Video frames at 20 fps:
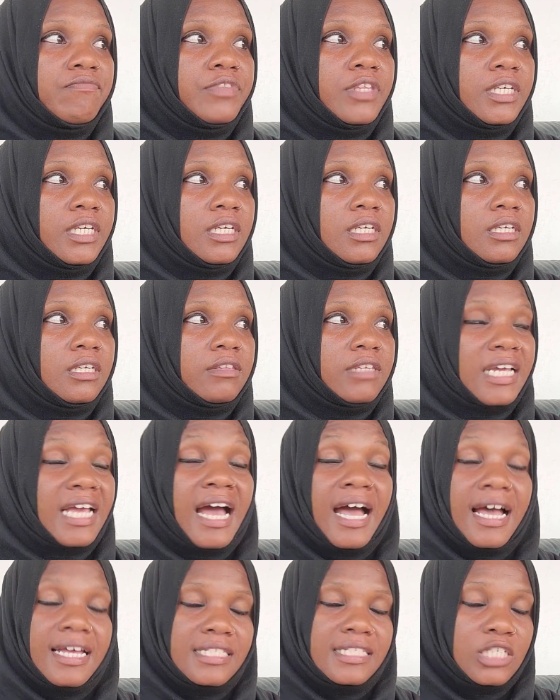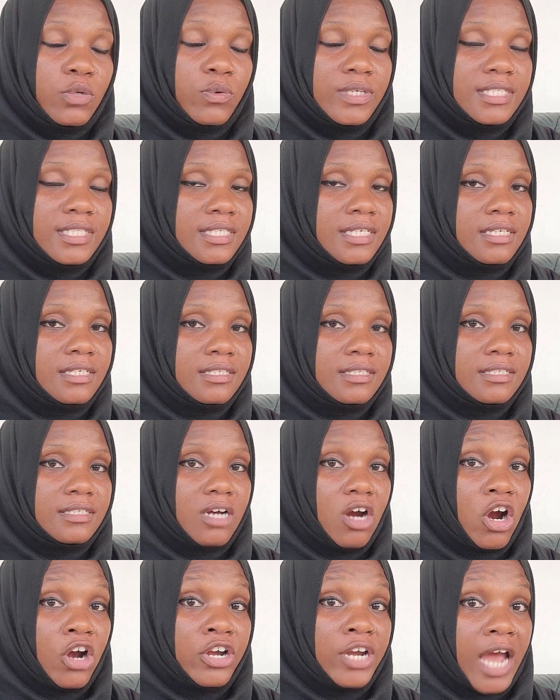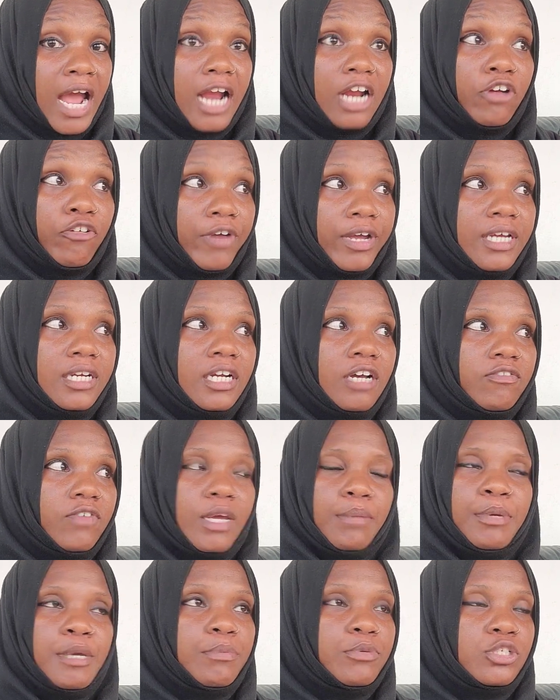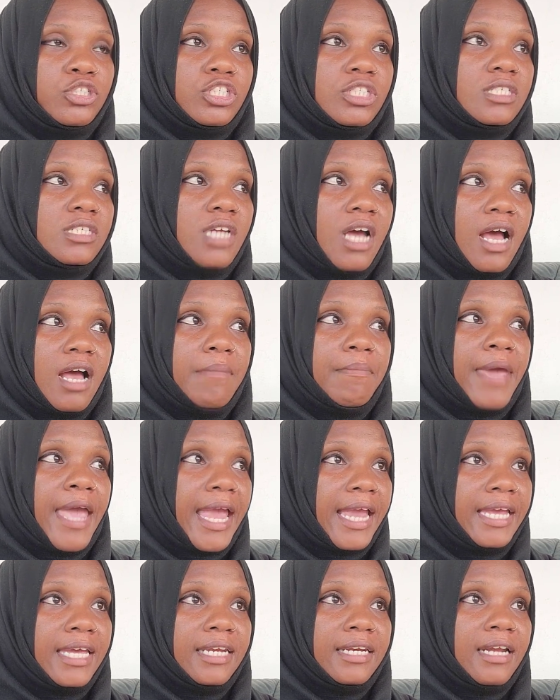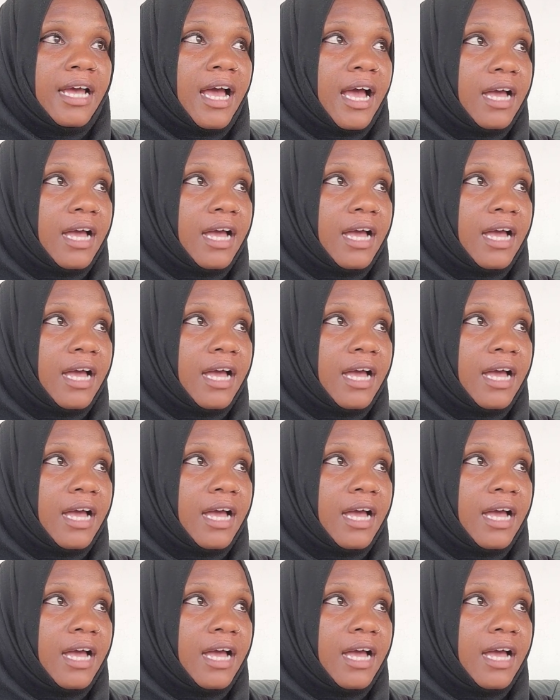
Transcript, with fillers: the the consequences are not great enough. Like people are just not paying.